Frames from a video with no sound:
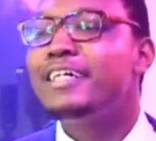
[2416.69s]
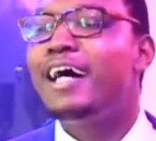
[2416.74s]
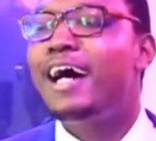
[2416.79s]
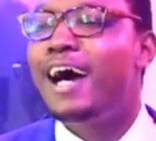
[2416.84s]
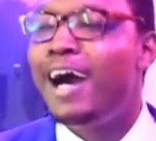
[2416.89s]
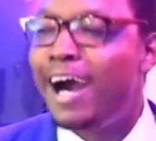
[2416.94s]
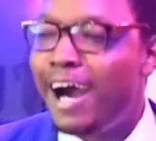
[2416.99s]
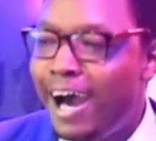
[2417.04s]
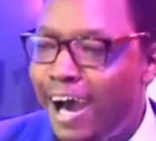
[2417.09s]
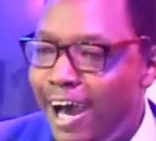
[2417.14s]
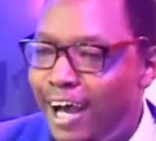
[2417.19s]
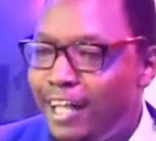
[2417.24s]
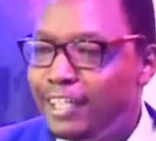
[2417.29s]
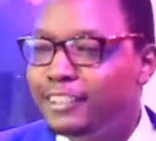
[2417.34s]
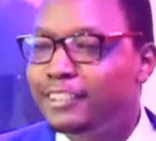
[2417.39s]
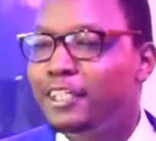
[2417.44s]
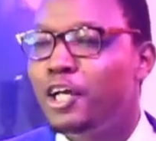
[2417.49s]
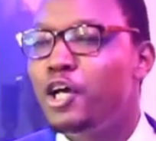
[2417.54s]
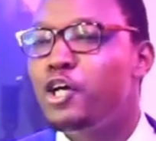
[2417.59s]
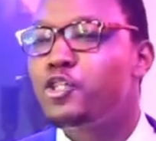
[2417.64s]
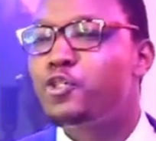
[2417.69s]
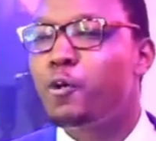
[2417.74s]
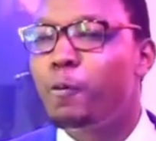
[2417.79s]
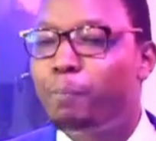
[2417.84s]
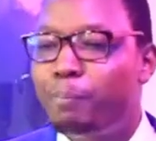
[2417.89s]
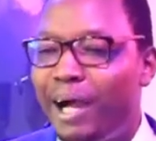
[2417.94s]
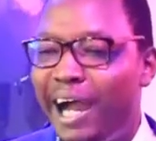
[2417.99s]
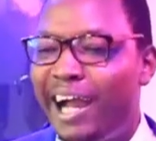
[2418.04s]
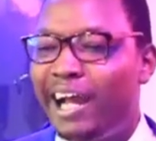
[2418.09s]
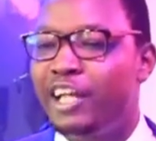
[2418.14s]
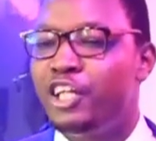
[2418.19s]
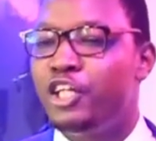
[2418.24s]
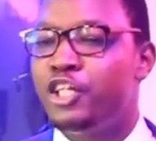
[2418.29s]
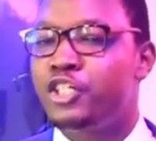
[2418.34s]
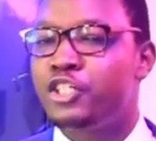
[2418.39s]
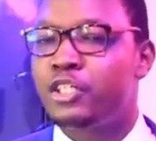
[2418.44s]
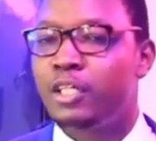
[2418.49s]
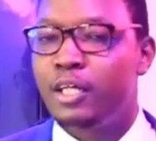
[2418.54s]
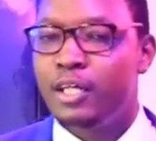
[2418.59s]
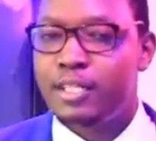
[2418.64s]
has to
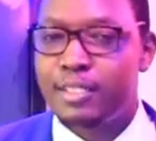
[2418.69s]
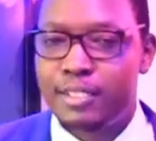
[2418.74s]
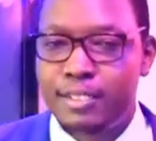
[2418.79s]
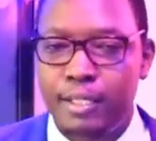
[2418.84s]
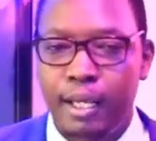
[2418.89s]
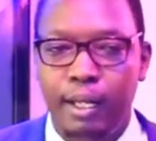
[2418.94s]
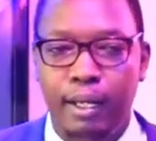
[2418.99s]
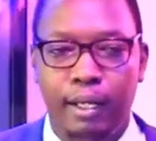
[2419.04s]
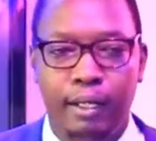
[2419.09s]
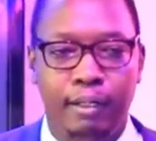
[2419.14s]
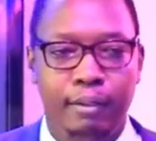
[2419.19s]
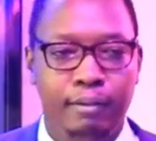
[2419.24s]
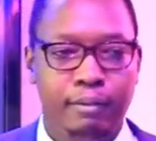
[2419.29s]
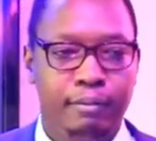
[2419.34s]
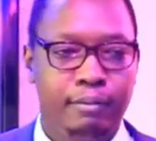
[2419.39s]
punish sin.